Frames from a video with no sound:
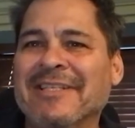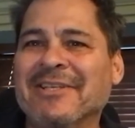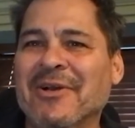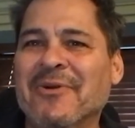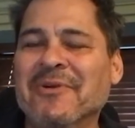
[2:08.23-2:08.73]

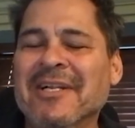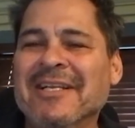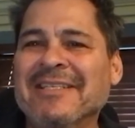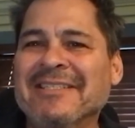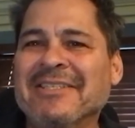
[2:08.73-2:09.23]
So
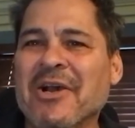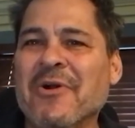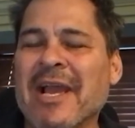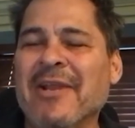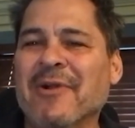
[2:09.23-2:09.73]

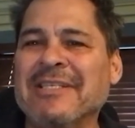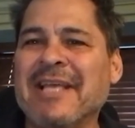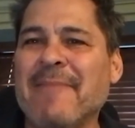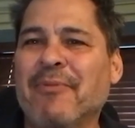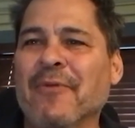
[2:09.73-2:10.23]
anyways,
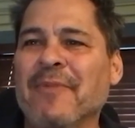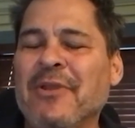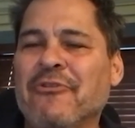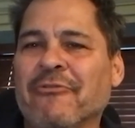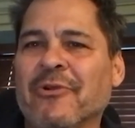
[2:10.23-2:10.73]
they put
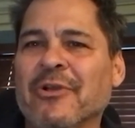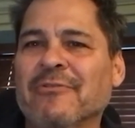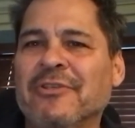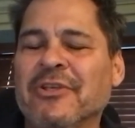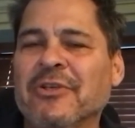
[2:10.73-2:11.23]
me
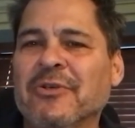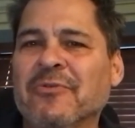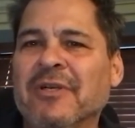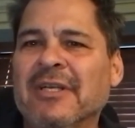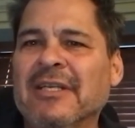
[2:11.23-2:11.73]
through to